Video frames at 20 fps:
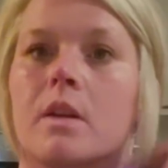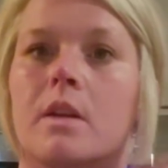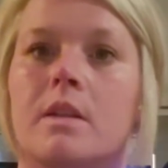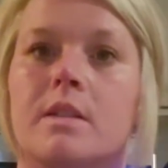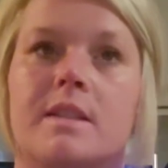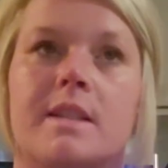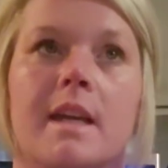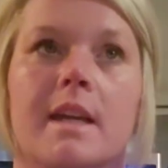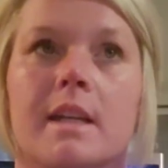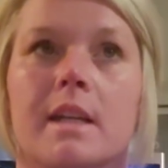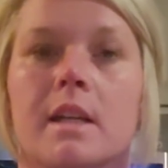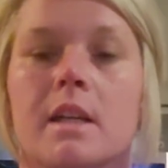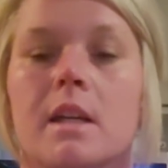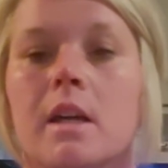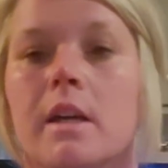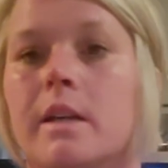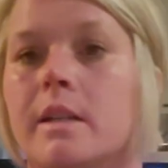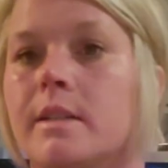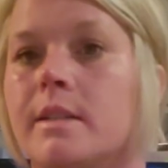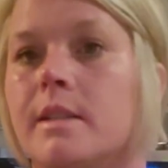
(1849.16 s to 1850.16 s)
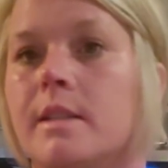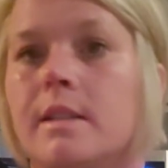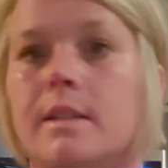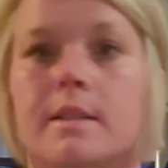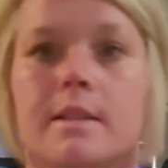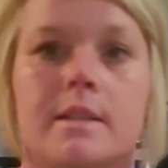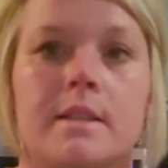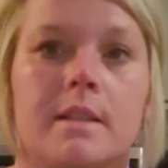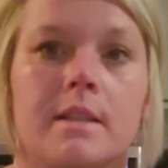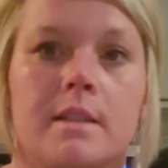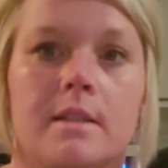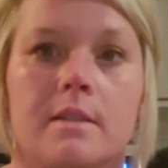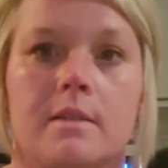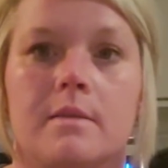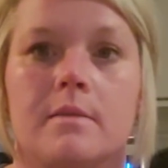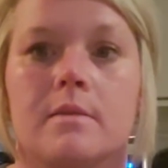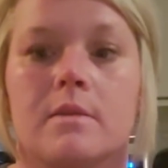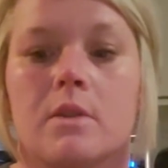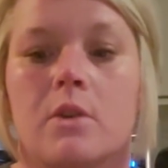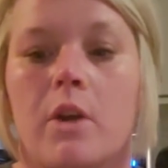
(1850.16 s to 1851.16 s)
second cousins
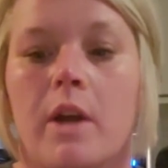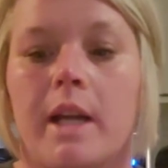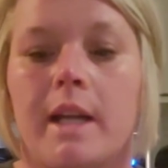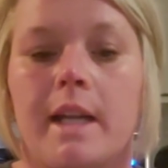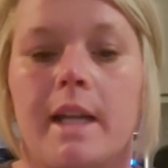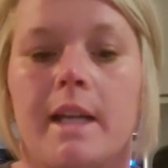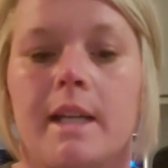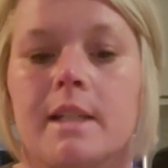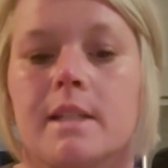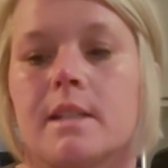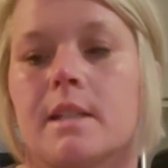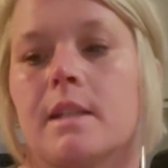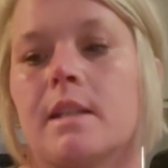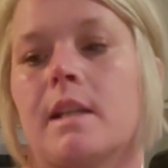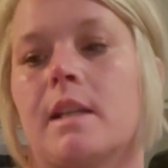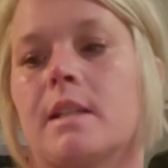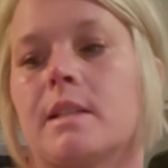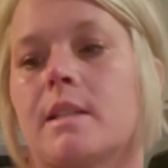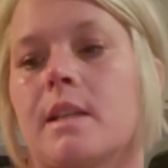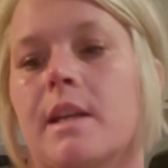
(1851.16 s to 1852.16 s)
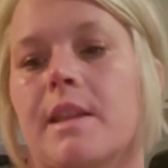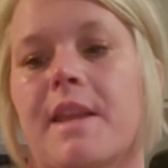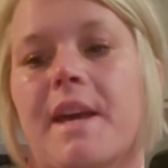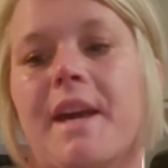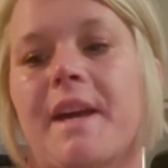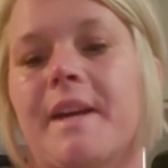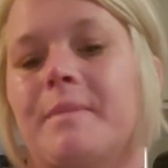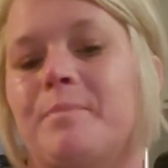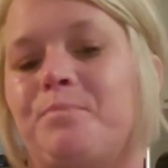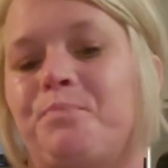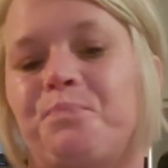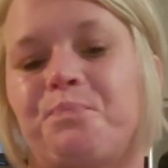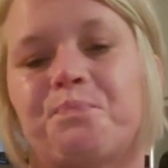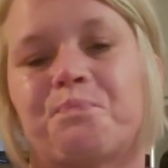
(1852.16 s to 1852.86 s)
and great aunts and things like that,